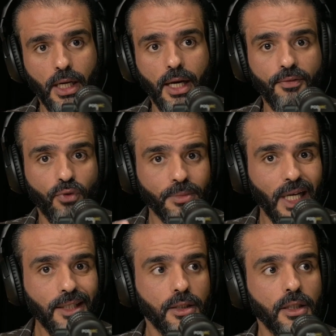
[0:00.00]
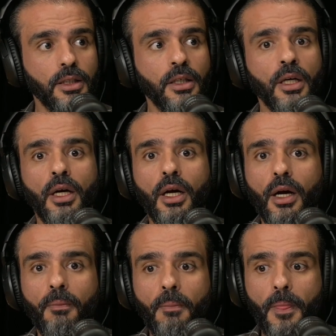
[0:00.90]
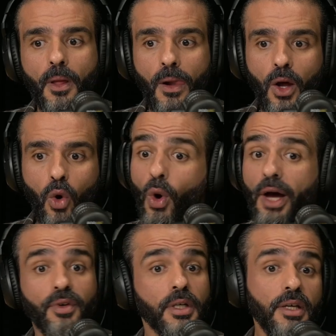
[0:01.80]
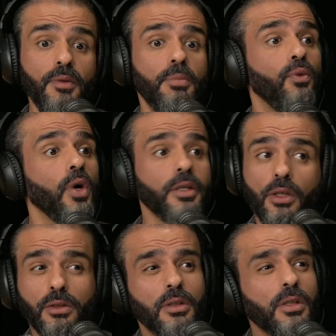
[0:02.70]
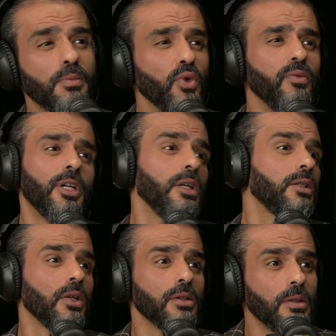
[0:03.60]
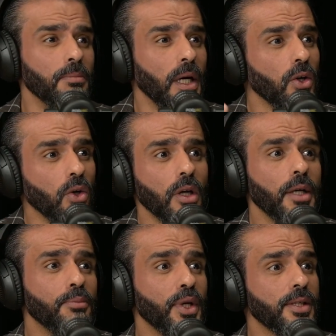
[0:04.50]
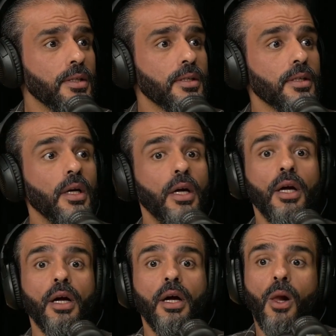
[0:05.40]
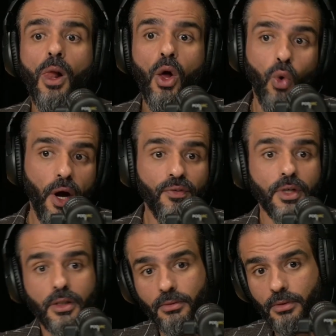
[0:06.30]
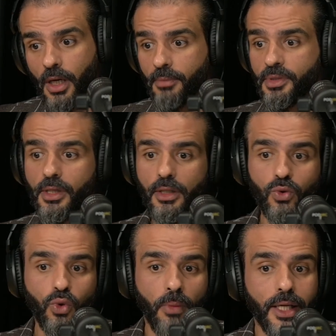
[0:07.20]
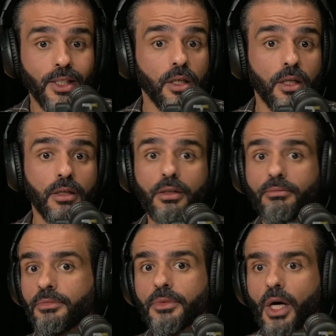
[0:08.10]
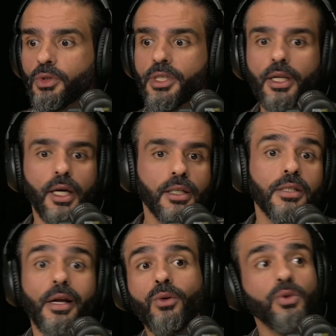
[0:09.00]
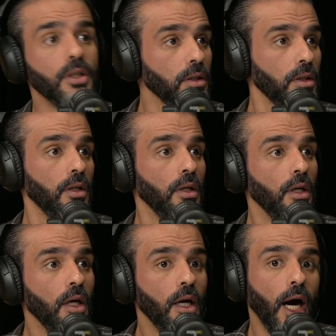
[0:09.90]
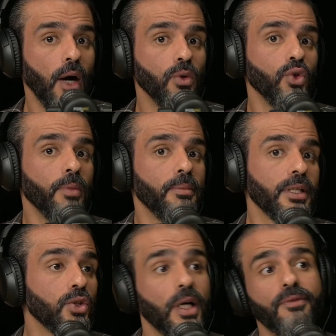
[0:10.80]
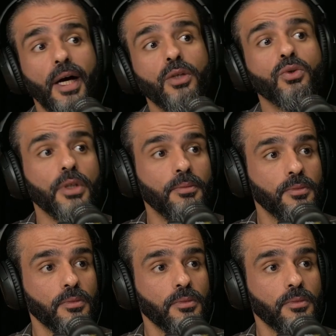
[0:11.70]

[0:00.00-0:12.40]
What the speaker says: And from that day, whoever, even before I started this movement, I started my online presence, whoever comes into my, I would say, like, surrounding, I would do my best to add value to them,